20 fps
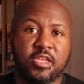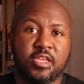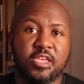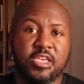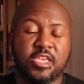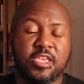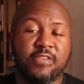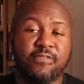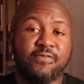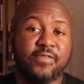
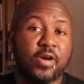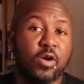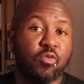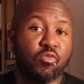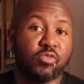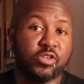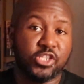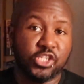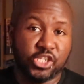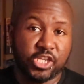He
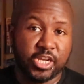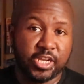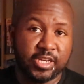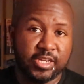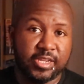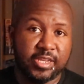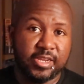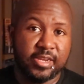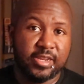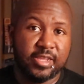felt
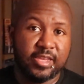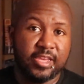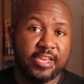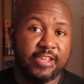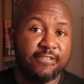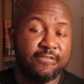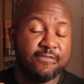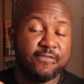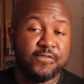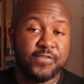rejected
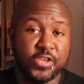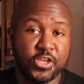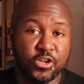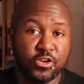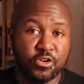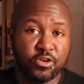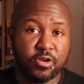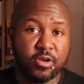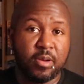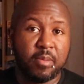and
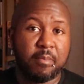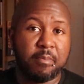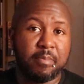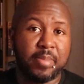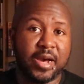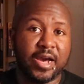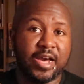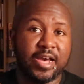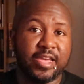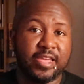feared
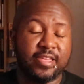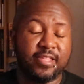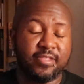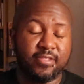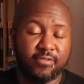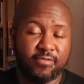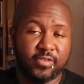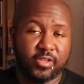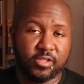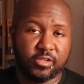by
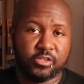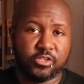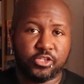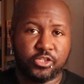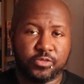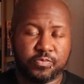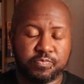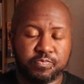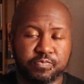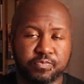the
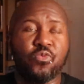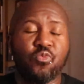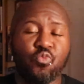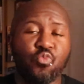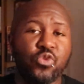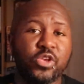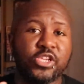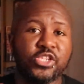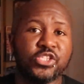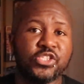village.
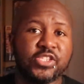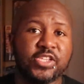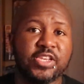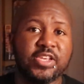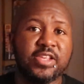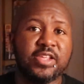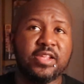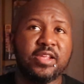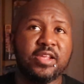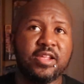We
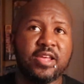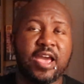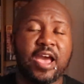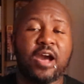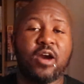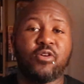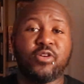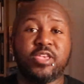see how